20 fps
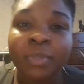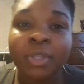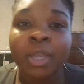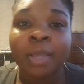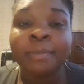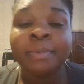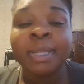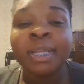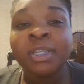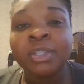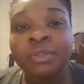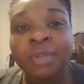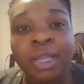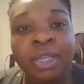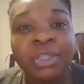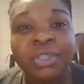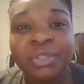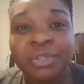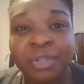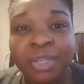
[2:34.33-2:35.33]
I'm not
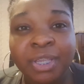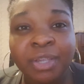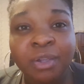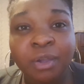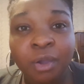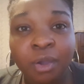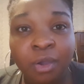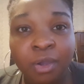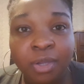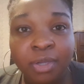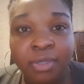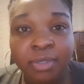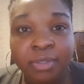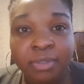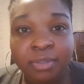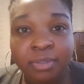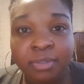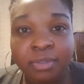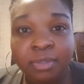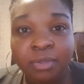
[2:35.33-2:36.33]
scratching her hair hard,
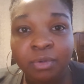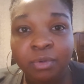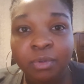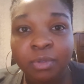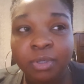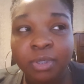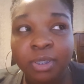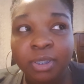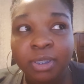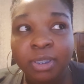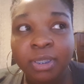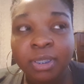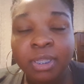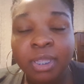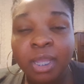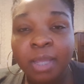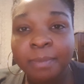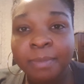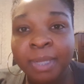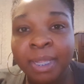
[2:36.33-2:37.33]
or
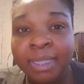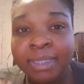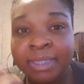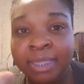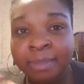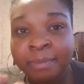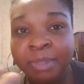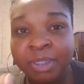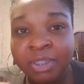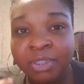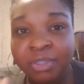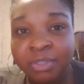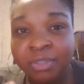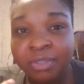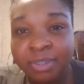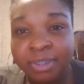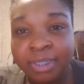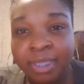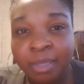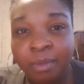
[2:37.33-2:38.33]
I'm not damaging
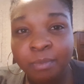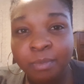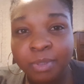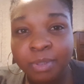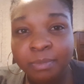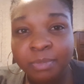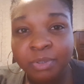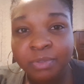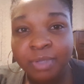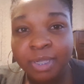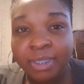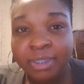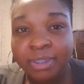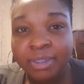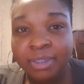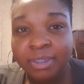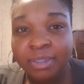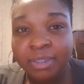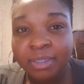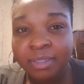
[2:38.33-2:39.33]
her scalp when I'm
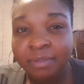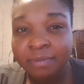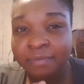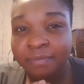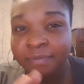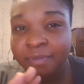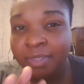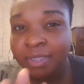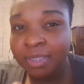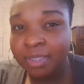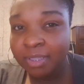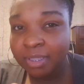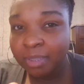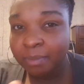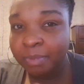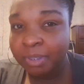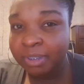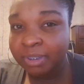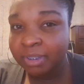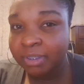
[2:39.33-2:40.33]
scratching it, if that
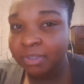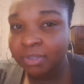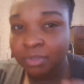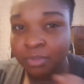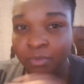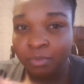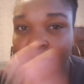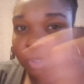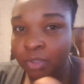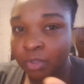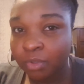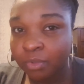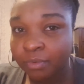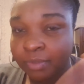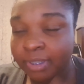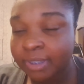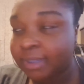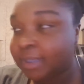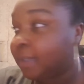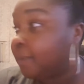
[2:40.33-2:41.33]
makes sense, so don't get all
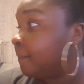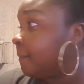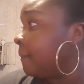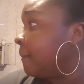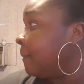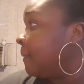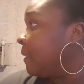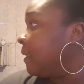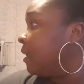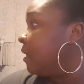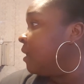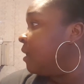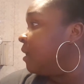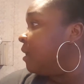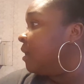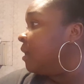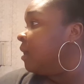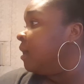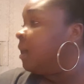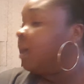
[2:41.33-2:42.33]
crazy.
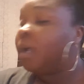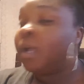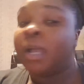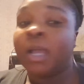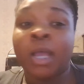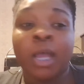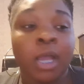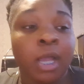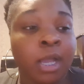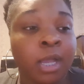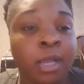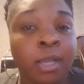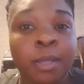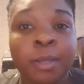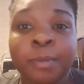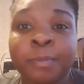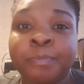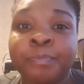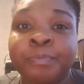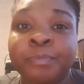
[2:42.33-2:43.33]

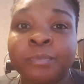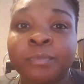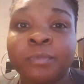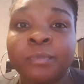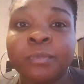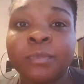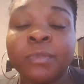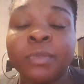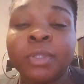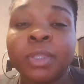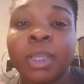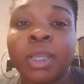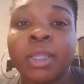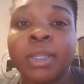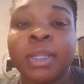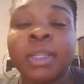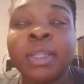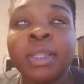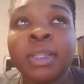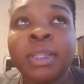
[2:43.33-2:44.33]

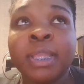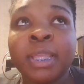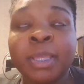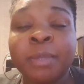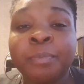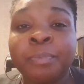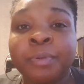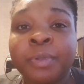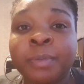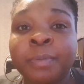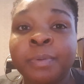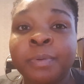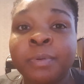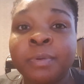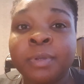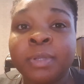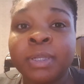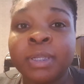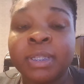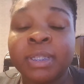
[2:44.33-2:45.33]
Another thing,
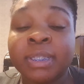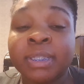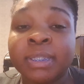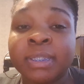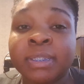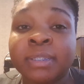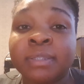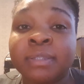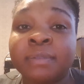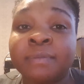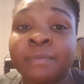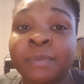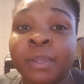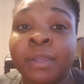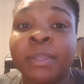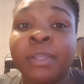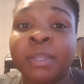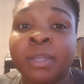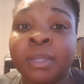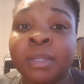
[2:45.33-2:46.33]
pre-pooing is
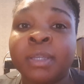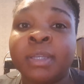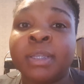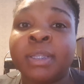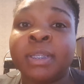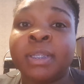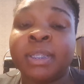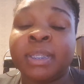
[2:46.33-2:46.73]
very good.